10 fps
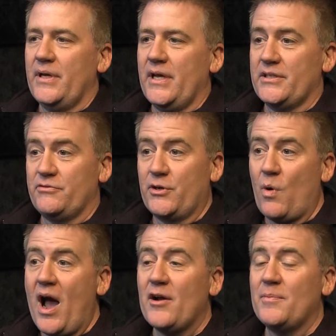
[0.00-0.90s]
it's
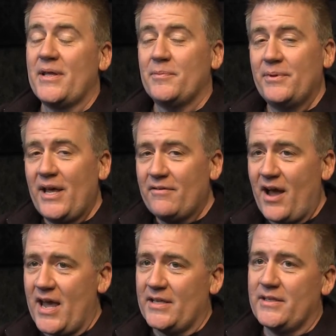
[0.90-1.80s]
required by the
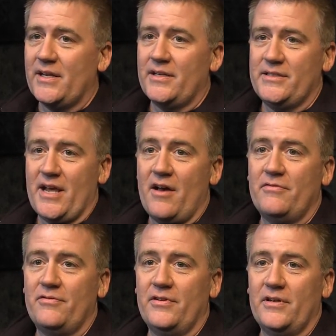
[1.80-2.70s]
playwright that a deaf
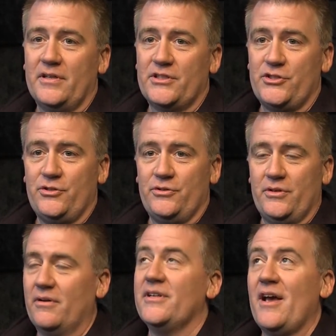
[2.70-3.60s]
student
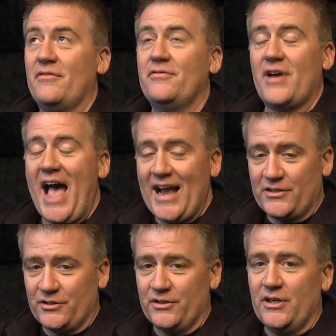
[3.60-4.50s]
or a deaf
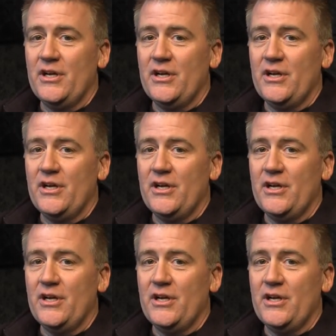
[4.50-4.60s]
actor